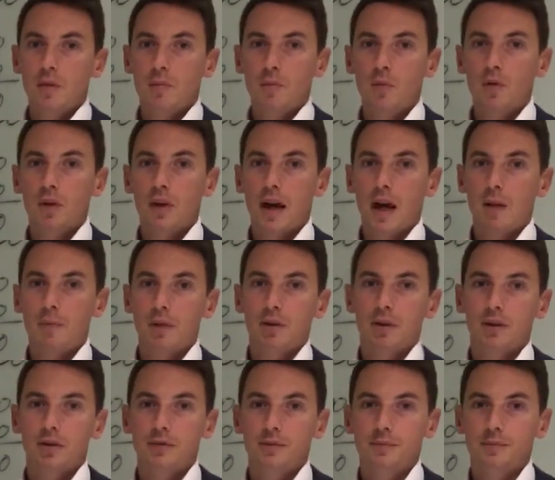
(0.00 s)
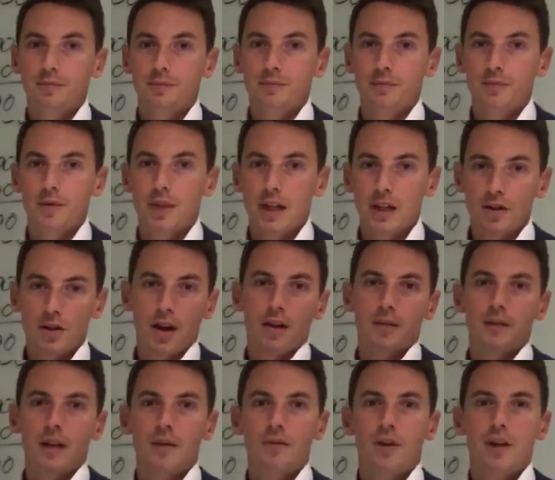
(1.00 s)
I'm more than happy to. Thanks a
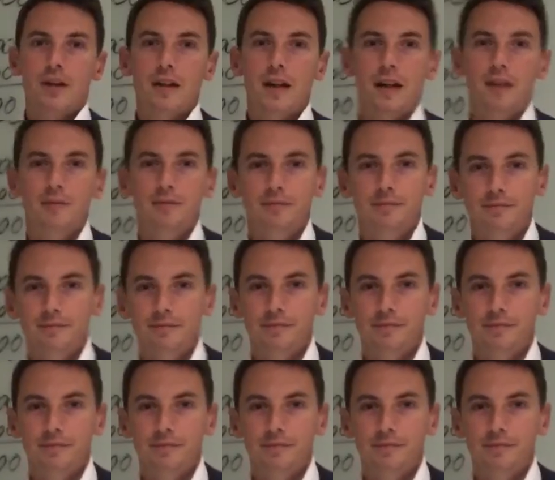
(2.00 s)
lot, have a great day.